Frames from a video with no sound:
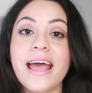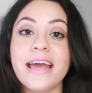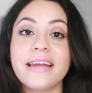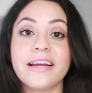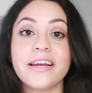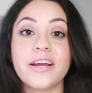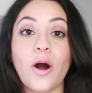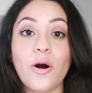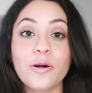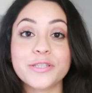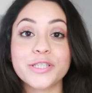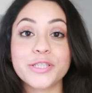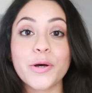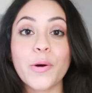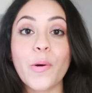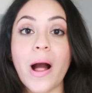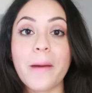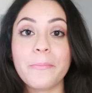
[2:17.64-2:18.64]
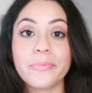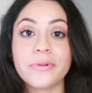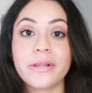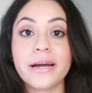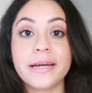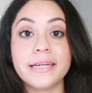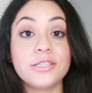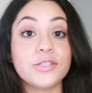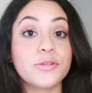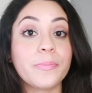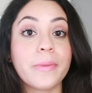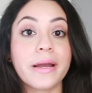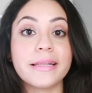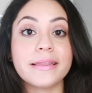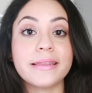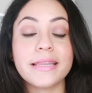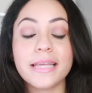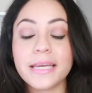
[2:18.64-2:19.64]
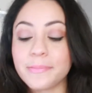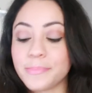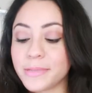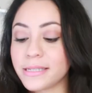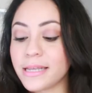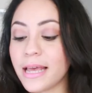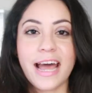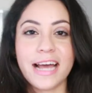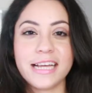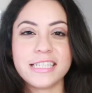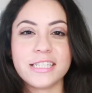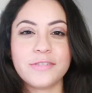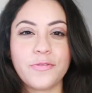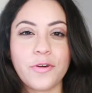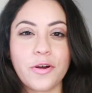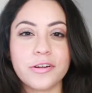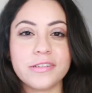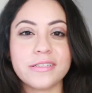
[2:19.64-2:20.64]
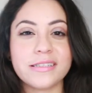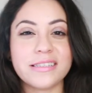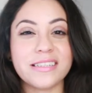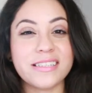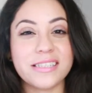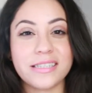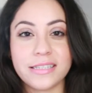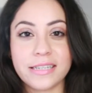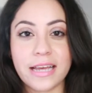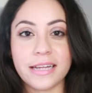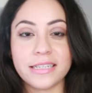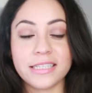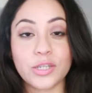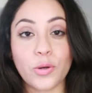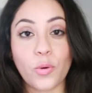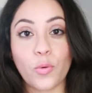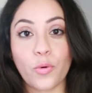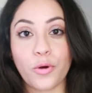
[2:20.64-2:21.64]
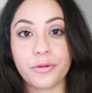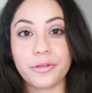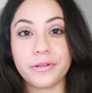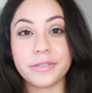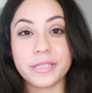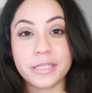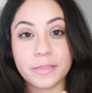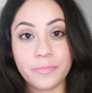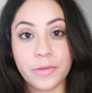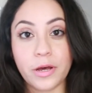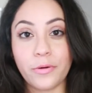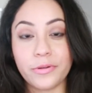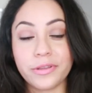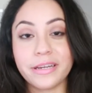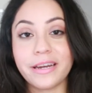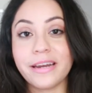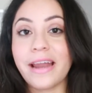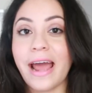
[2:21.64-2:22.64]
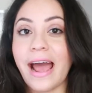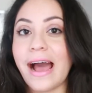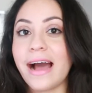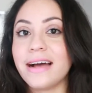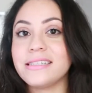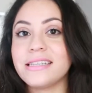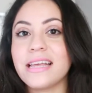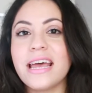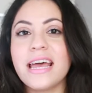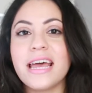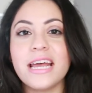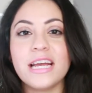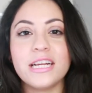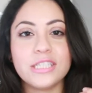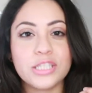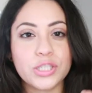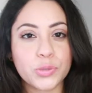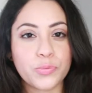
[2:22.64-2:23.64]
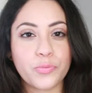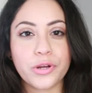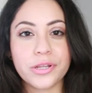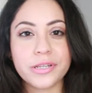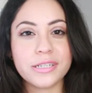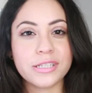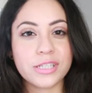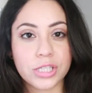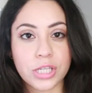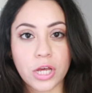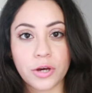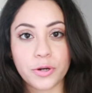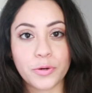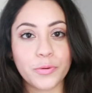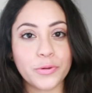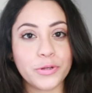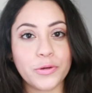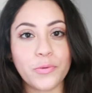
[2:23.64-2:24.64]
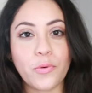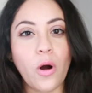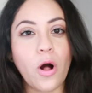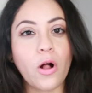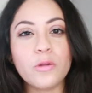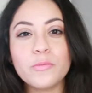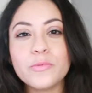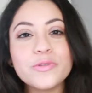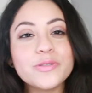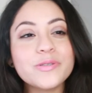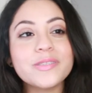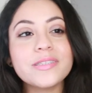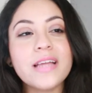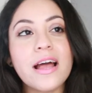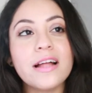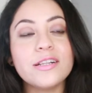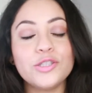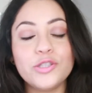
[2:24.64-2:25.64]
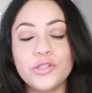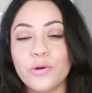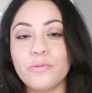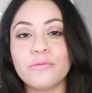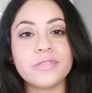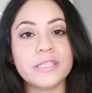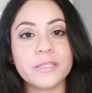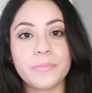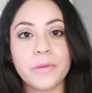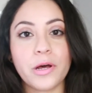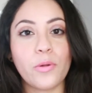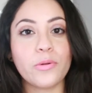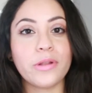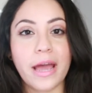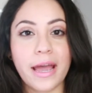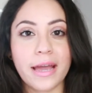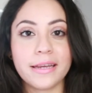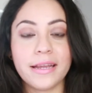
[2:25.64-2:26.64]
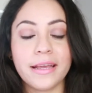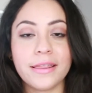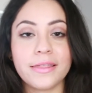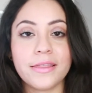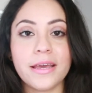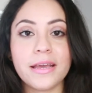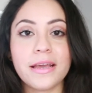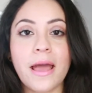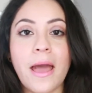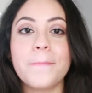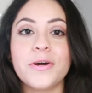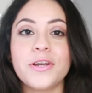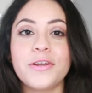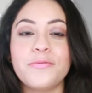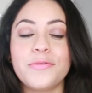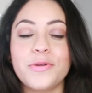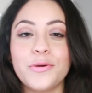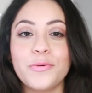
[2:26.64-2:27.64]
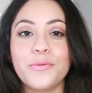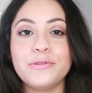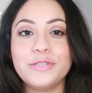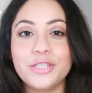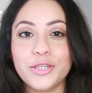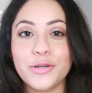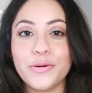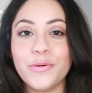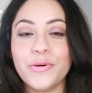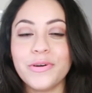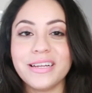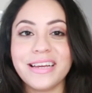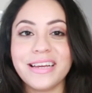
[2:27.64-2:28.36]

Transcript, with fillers: And I also apply it to my lips. As far as the scent or the smell that it has, it's really subtle. You almost don't smell anything. But if you do,